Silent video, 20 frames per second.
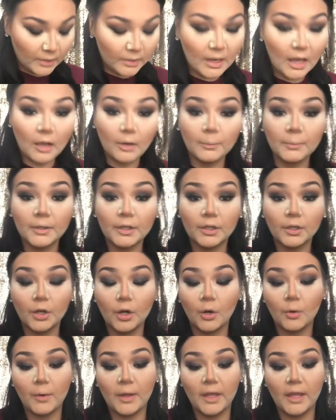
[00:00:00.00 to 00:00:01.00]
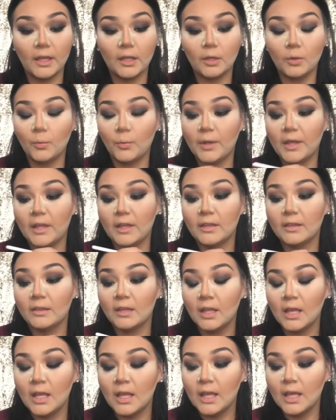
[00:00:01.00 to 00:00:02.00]
Now I'm gonna go in
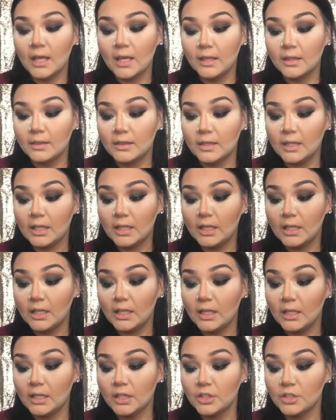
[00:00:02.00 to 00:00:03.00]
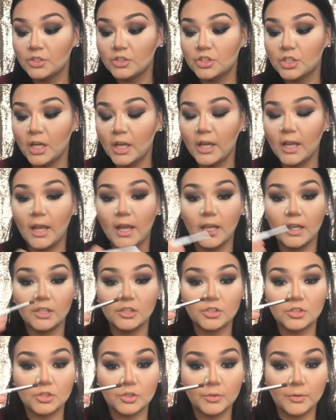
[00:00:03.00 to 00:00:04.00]
with the
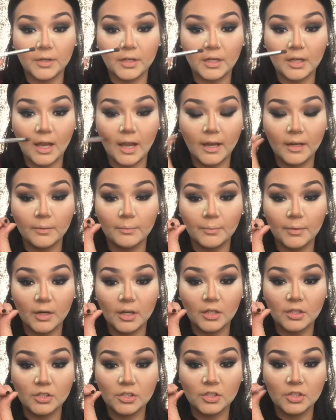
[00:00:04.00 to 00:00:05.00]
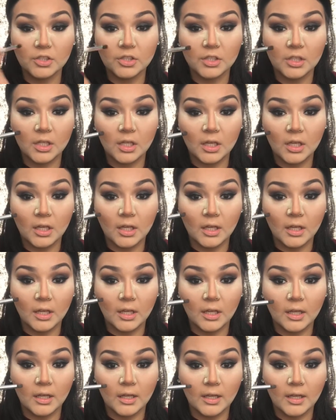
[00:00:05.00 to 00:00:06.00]
JH39 brush.
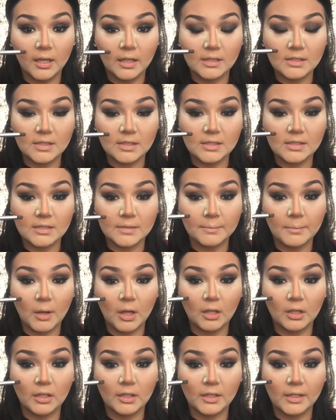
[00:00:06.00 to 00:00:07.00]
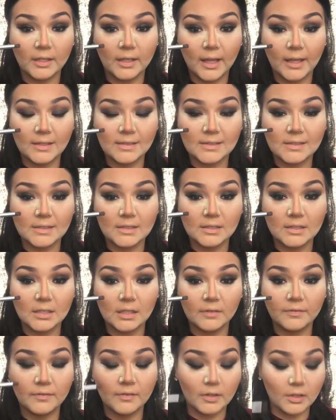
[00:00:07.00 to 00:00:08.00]
It's a smaller yet
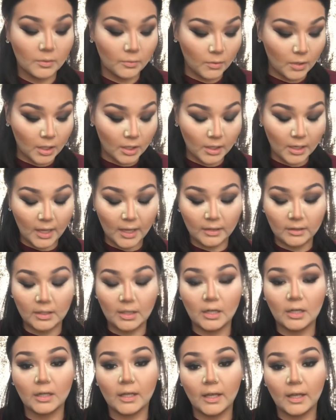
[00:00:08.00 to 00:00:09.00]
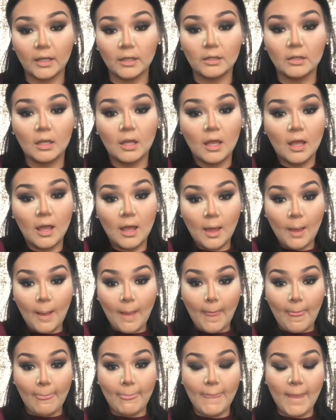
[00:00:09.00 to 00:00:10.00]
stiffer one, and then again
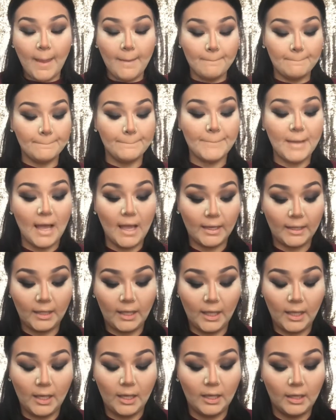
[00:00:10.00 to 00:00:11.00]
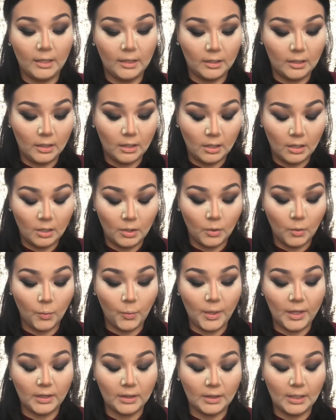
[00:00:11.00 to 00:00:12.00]
back in
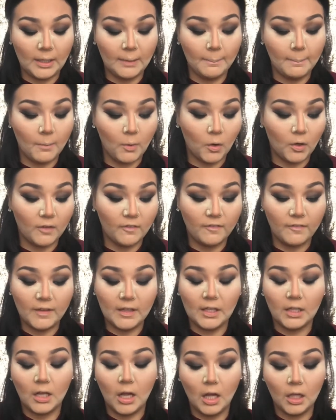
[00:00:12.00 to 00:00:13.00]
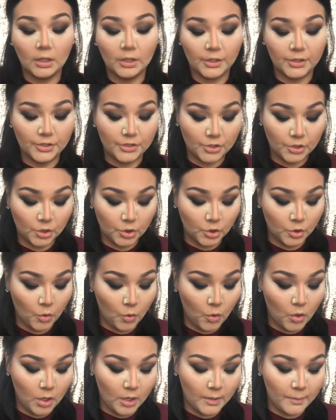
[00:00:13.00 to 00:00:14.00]
with the Morphe color
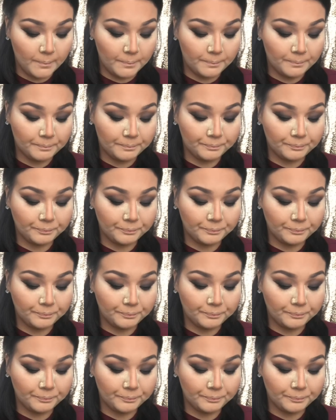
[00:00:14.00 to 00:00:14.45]
Storm.